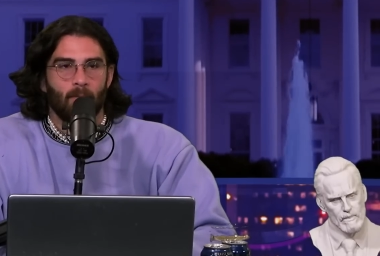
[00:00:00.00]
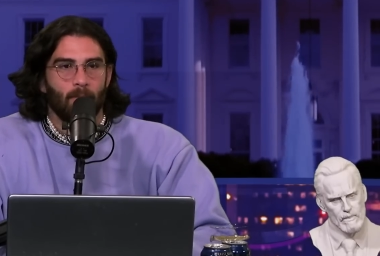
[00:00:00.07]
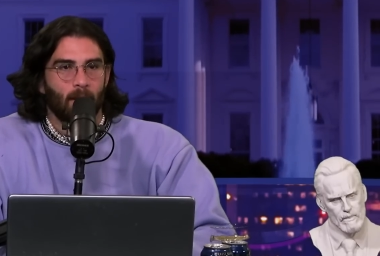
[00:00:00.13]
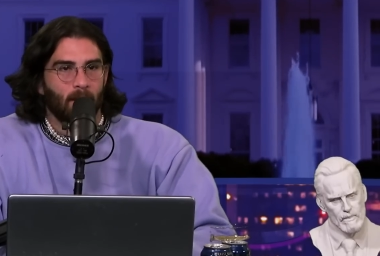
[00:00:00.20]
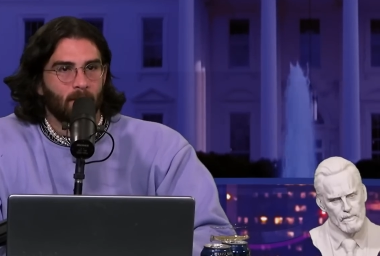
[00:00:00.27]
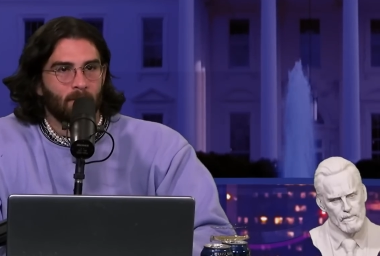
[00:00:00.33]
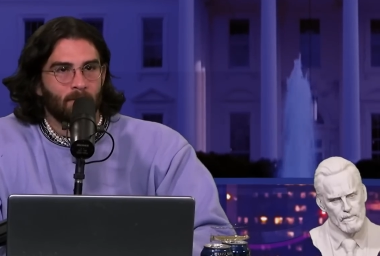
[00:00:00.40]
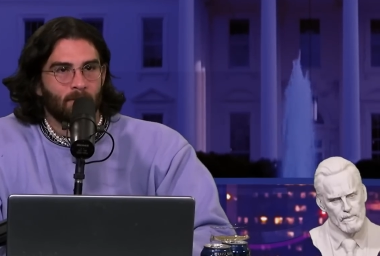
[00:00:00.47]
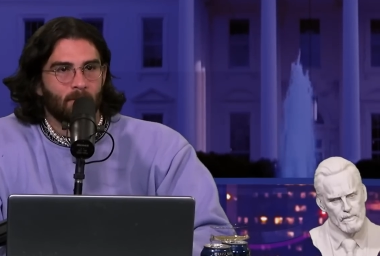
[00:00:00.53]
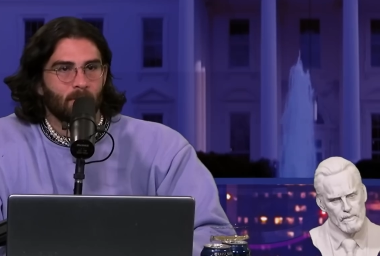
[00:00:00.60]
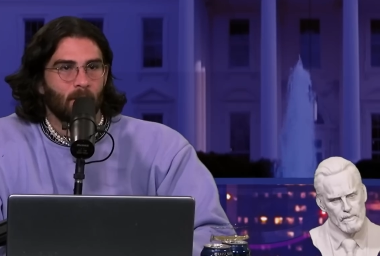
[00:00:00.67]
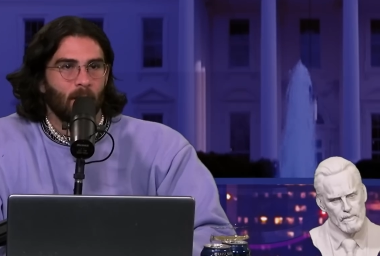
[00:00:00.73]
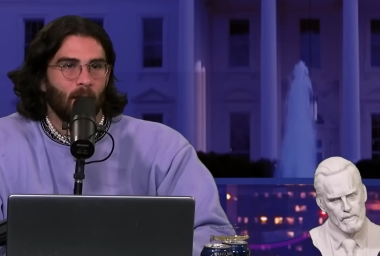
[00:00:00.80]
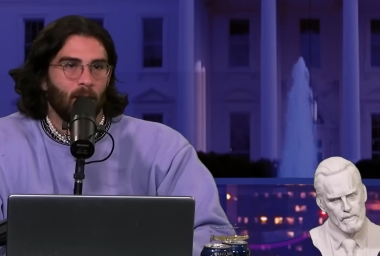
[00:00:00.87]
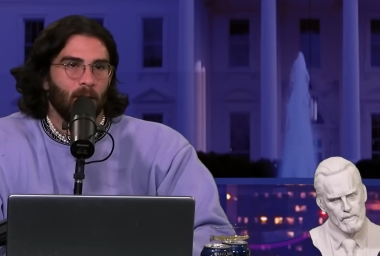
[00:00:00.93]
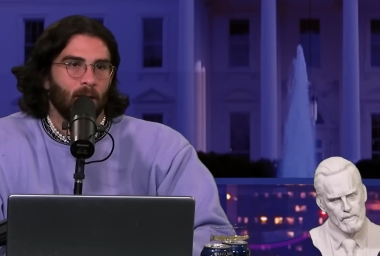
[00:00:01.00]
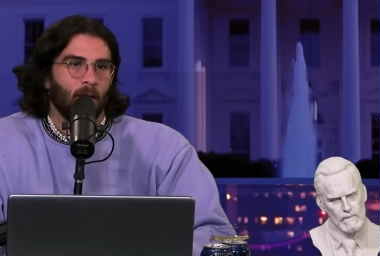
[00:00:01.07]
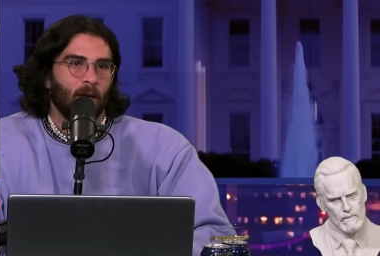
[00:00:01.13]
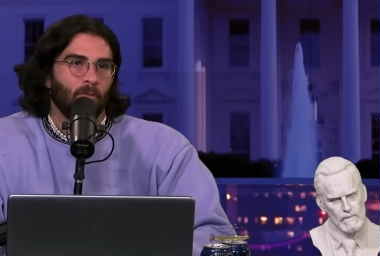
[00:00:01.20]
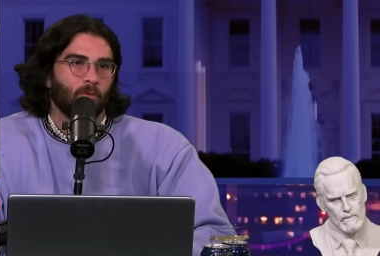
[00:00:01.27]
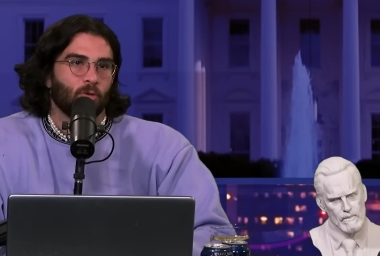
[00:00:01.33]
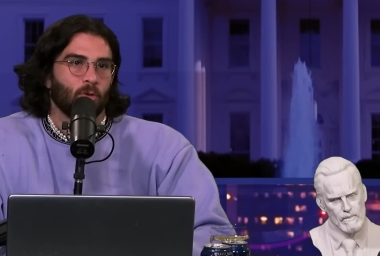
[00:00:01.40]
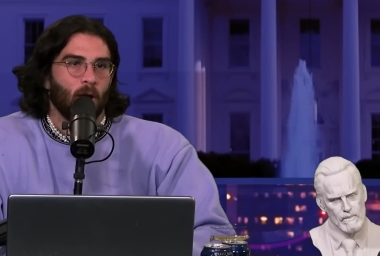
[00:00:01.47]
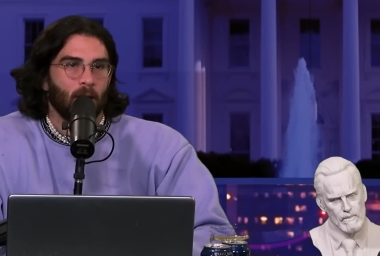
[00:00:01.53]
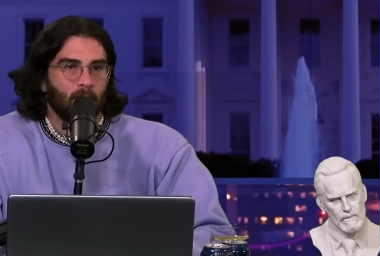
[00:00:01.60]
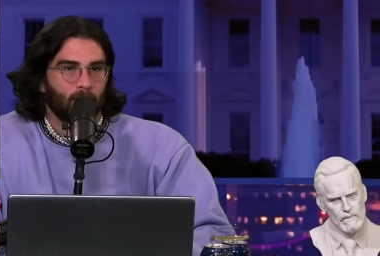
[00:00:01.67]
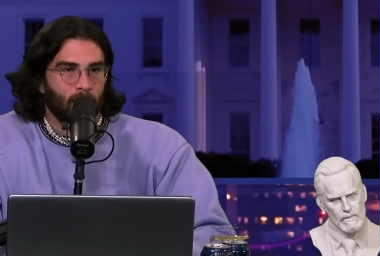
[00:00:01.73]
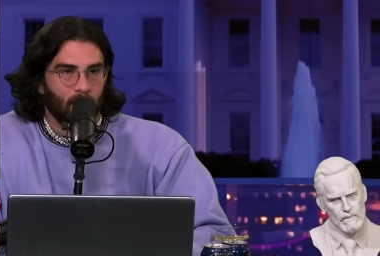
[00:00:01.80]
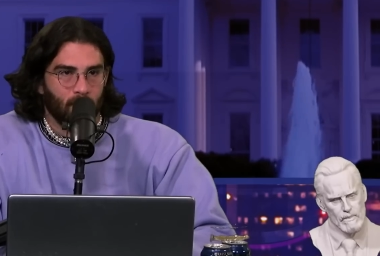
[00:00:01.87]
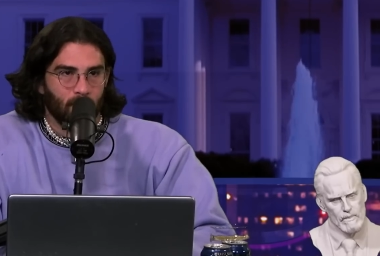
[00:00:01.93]
Speaker 1: amends and have tried
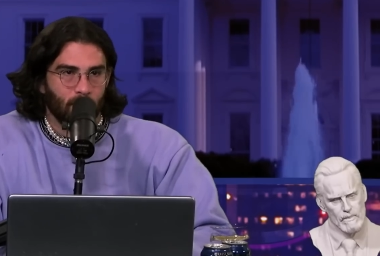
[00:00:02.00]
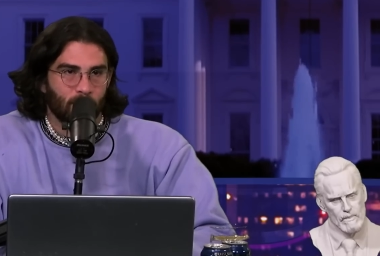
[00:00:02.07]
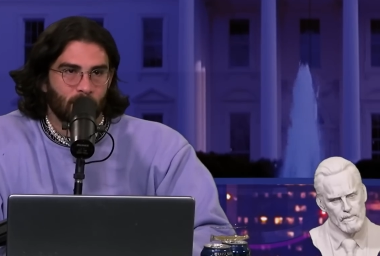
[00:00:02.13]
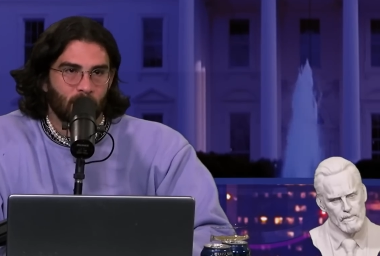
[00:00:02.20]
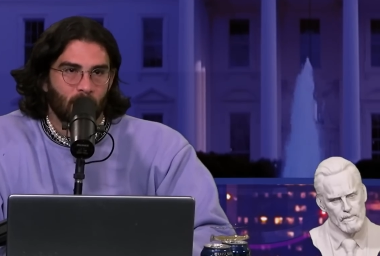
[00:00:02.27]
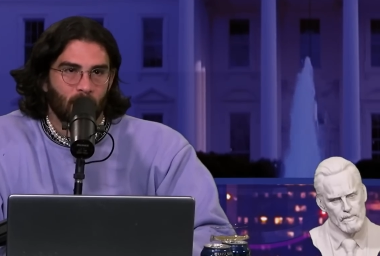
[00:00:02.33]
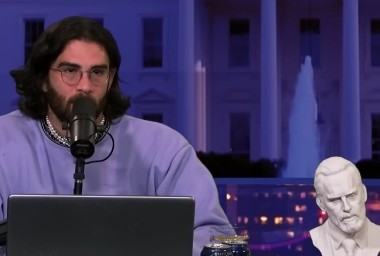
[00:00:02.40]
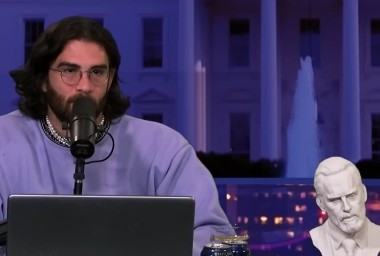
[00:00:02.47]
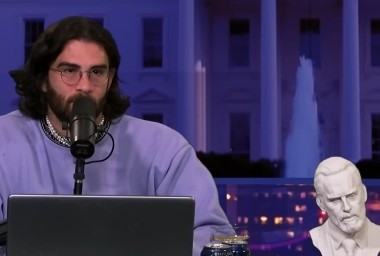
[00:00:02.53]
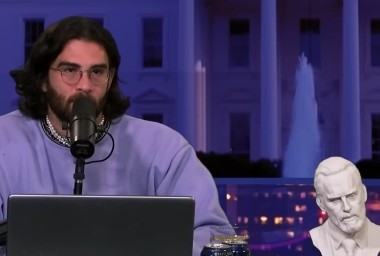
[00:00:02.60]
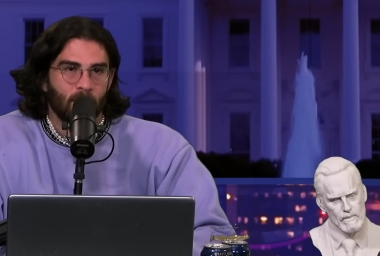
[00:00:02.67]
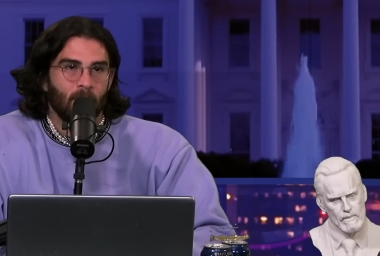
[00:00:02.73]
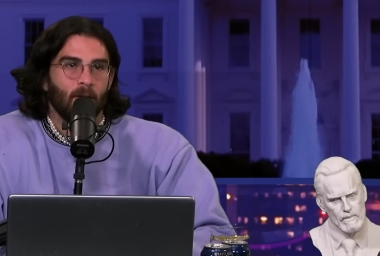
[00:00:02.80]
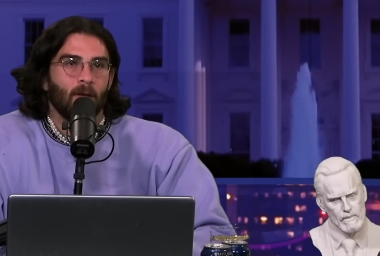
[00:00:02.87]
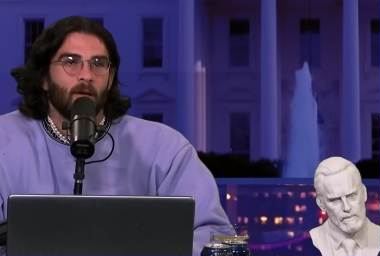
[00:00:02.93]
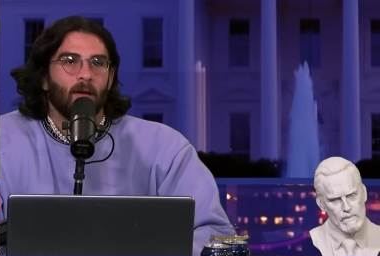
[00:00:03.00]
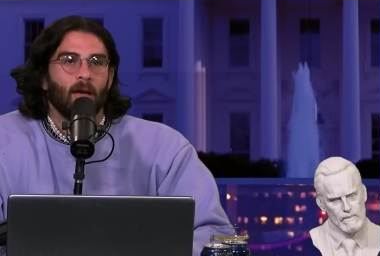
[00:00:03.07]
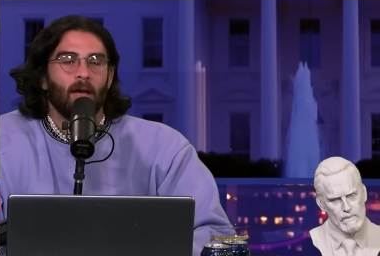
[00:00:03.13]
to better themselves. True.